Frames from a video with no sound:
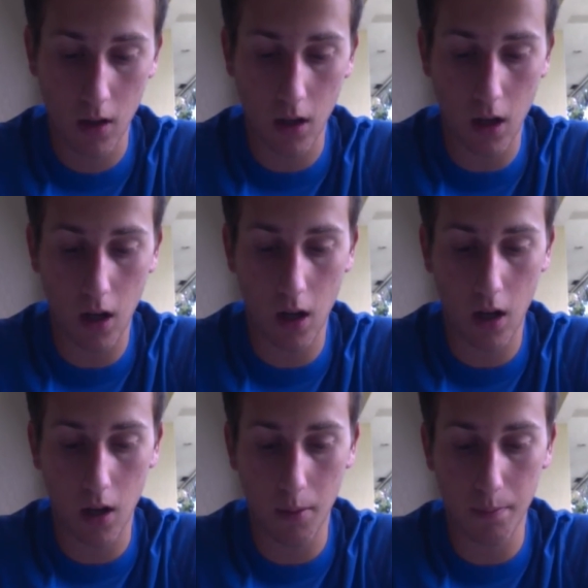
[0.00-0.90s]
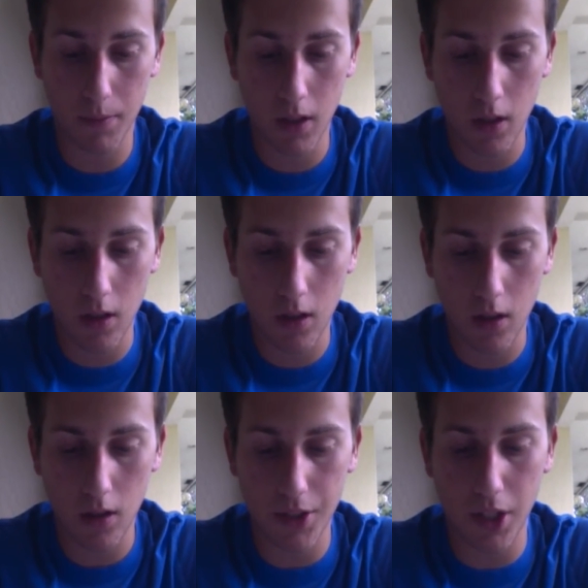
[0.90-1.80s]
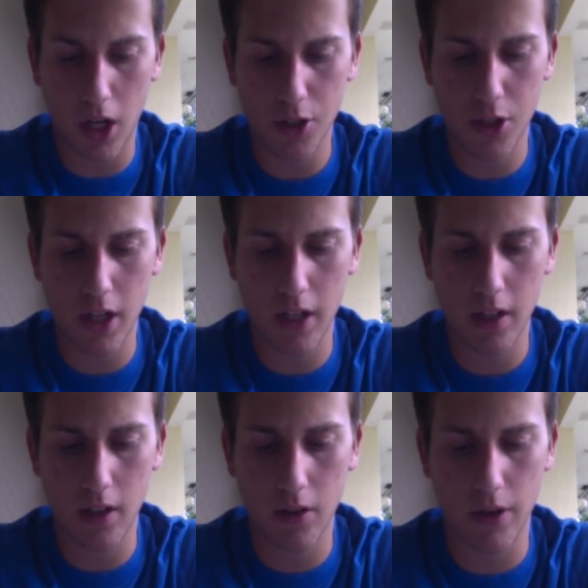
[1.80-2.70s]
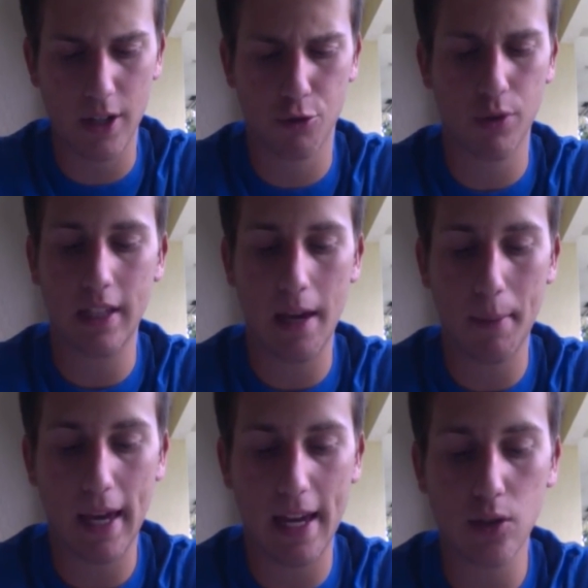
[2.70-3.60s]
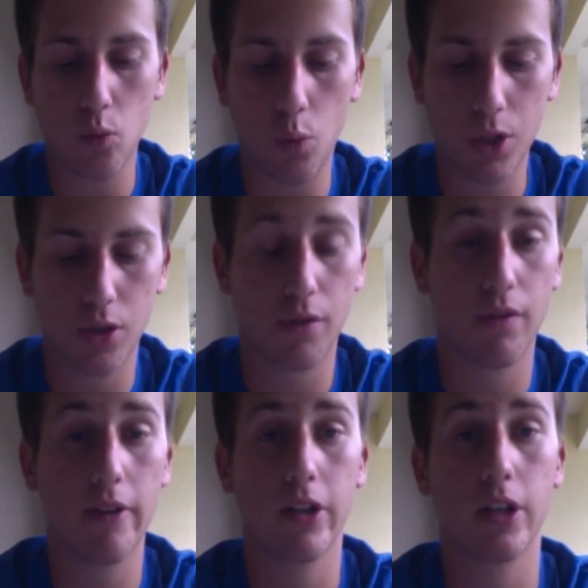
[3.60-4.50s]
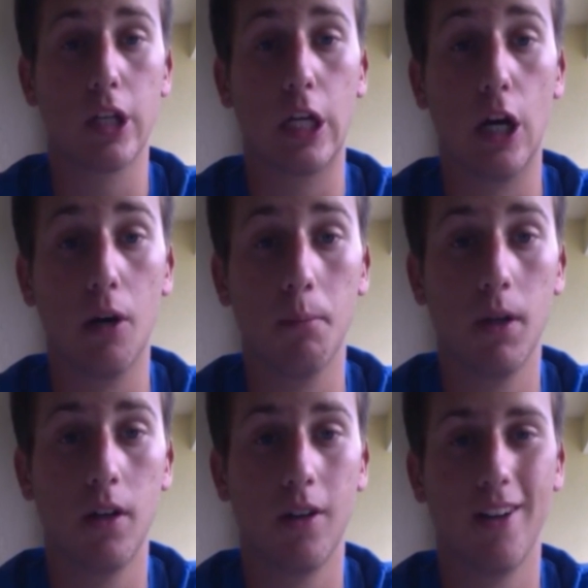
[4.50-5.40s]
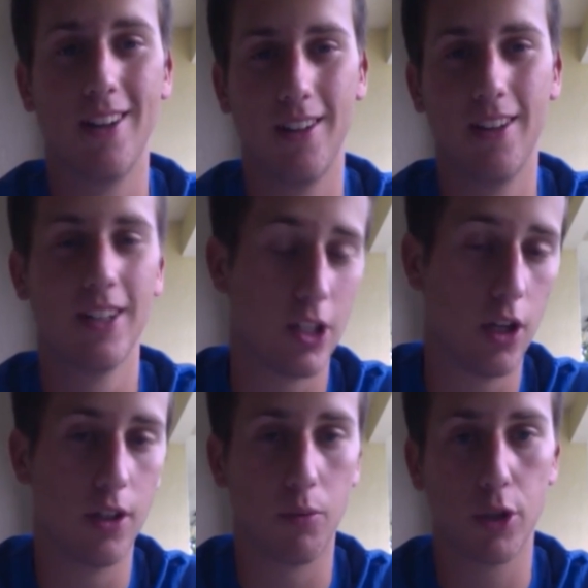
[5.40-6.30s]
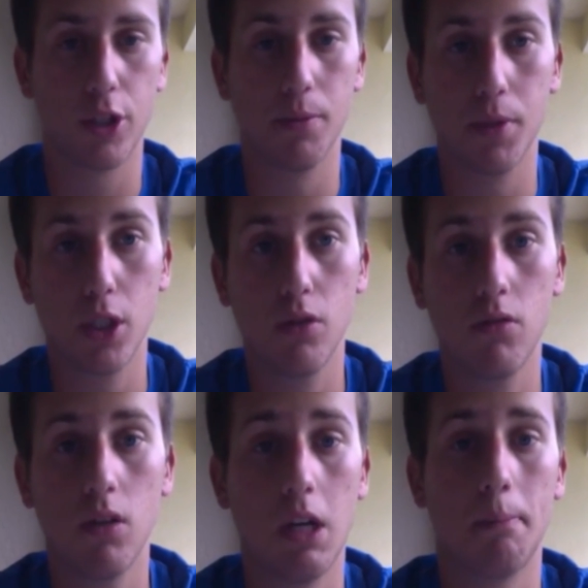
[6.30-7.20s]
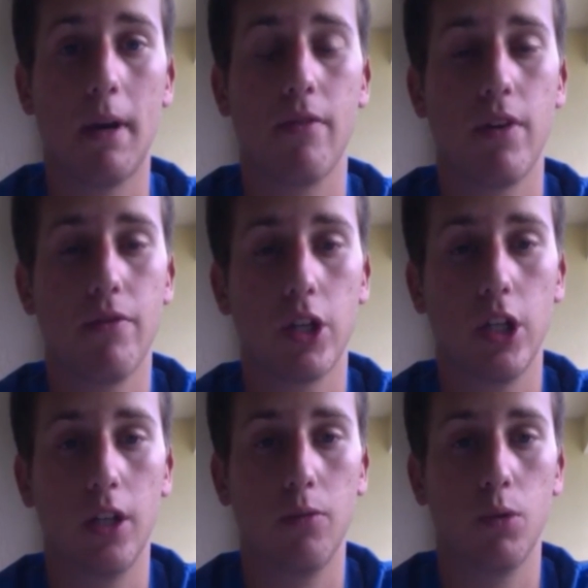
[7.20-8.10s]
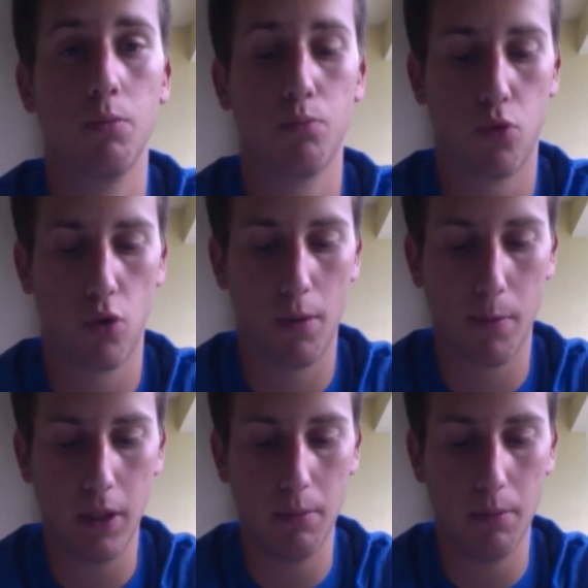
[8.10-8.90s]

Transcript: The Dodge or Android Gaming asks, what's your favorite gun in Rush Team 2? My favorite gun would probably